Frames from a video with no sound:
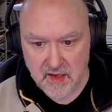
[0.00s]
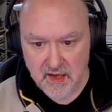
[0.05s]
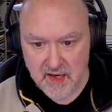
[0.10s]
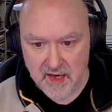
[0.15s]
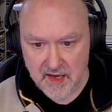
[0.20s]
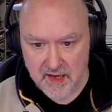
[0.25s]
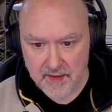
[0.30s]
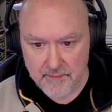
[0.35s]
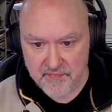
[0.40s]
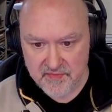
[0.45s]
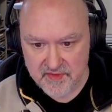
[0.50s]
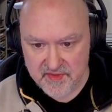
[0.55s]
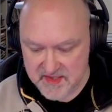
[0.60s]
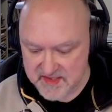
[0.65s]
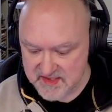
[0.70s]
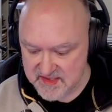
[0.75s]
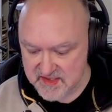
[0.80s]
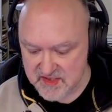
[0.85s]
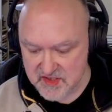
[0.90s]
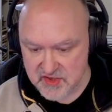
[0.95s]
Um,
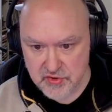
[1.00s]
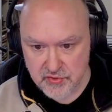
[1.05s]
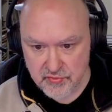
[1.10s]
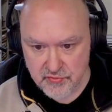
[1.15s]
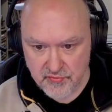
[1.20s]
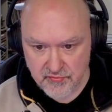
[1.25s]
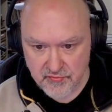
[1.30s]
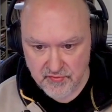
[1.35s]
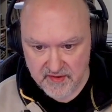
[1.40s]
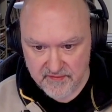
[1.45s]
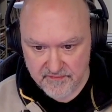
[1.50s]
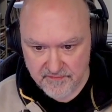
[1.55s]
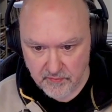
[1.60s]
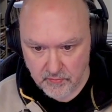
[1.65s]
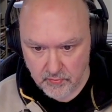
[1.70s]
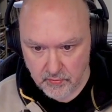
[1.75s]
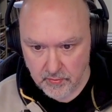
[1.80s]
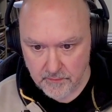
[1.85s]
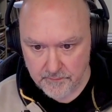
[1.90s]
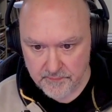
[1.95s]
this is two, three,
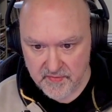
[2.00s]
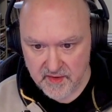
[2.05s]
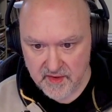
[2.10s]
four.